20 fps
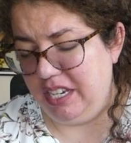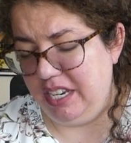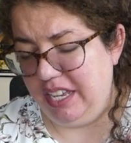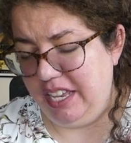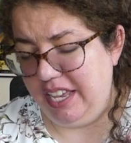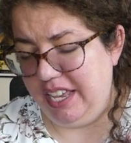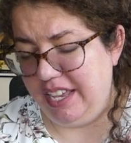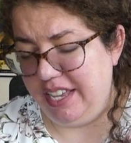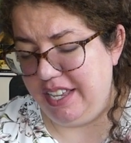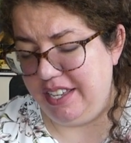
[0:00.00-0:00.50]

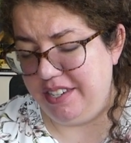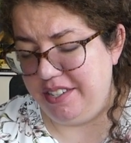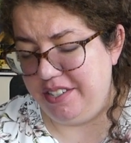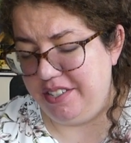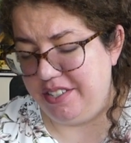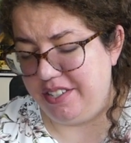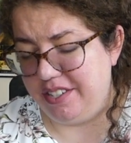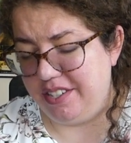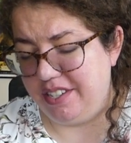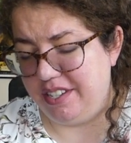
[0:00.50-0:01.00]

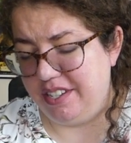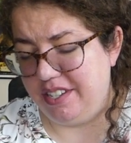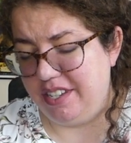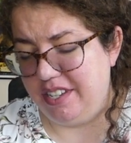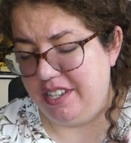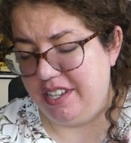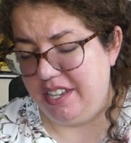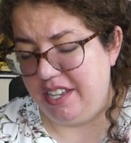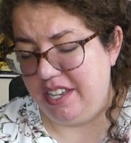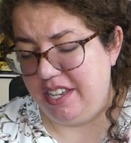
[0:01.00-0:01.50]
and
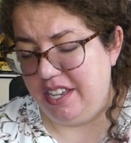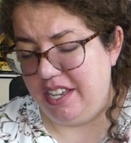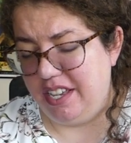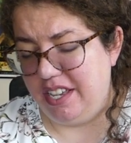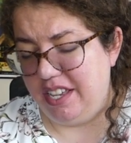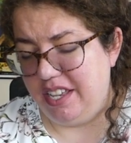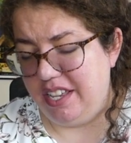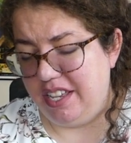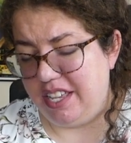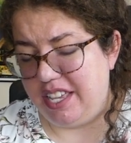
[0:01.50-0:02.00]

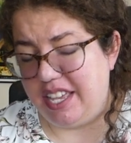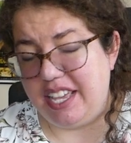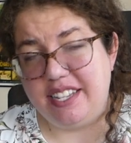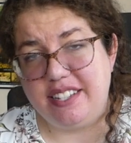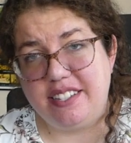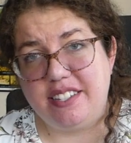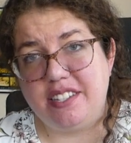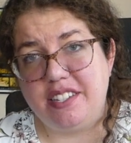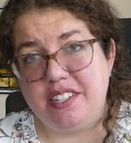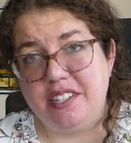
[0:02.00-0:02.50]

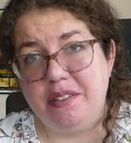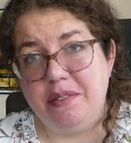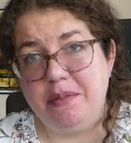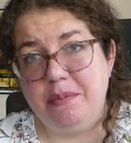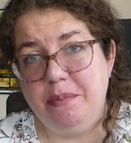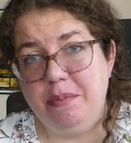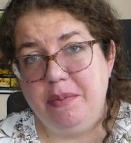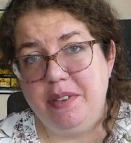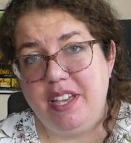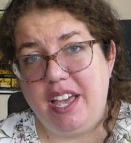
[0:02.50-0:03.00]
get
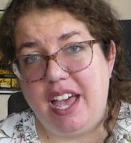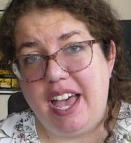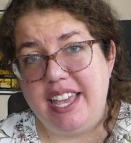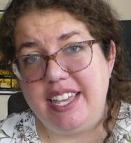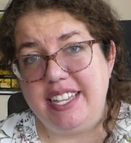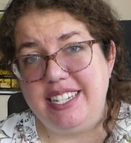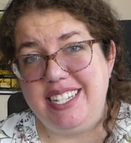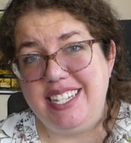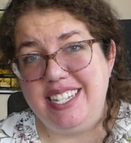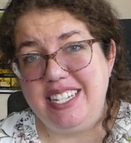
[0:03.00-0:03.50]
some
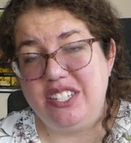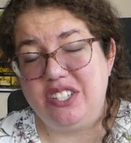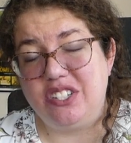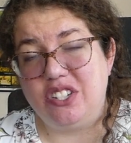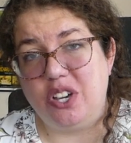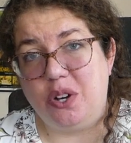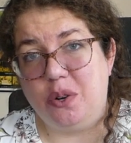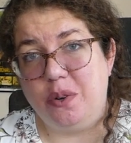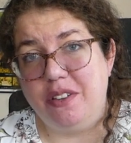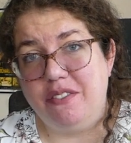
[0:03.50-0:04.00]
ideas
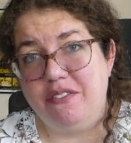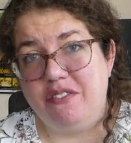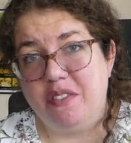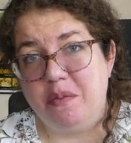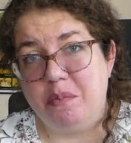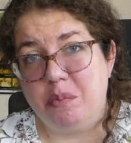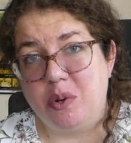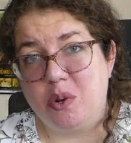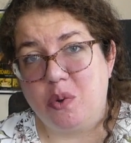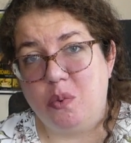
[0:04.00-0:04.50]
going for
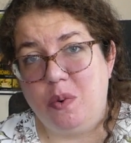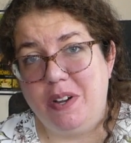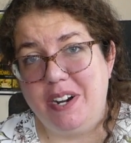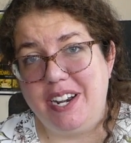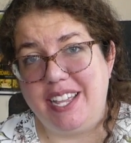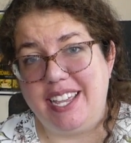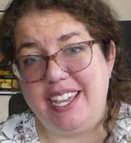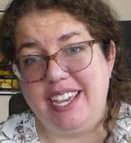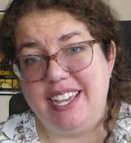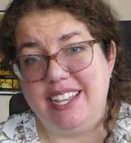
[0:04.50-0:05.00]
book one
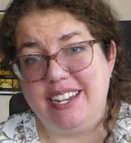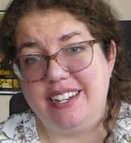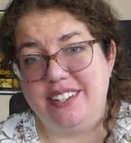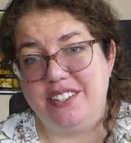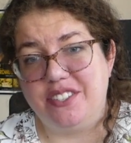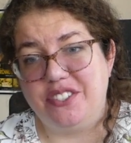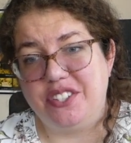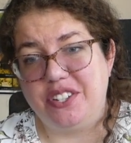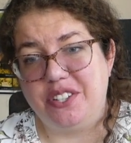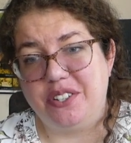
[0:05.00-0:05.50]
again.
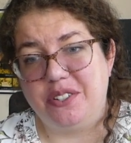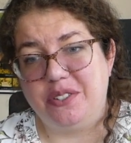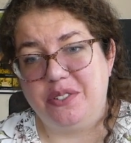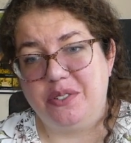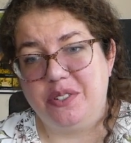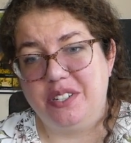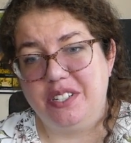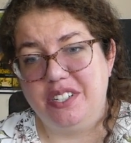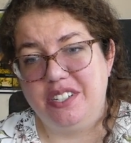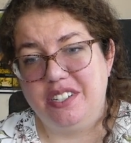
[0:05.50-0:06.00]

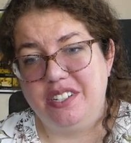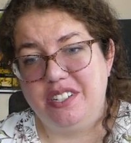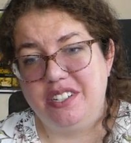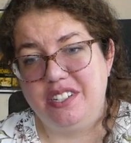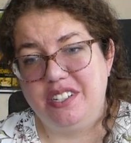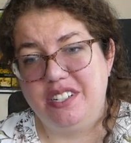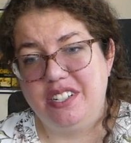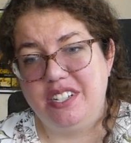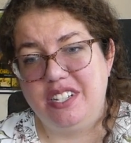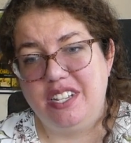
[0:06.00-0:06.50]
So
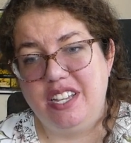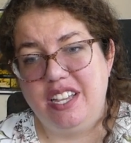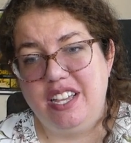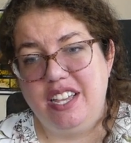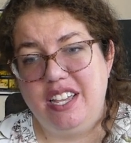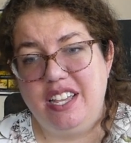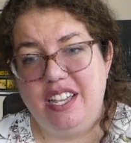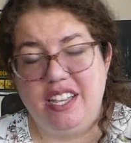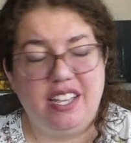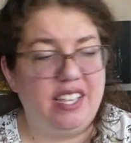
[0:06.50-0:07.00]

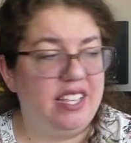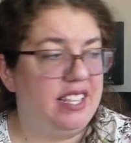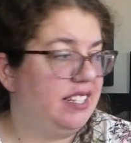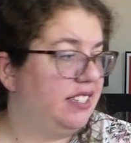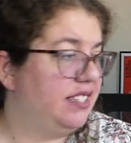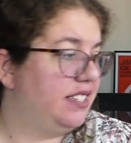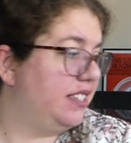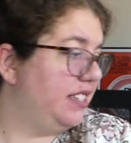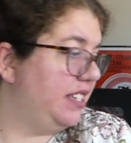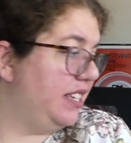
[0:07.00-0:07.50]

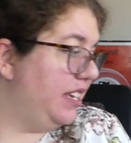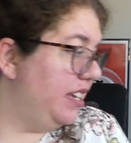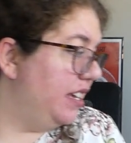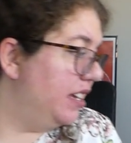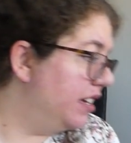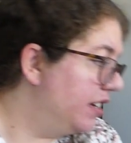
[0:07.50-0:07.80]
let's see.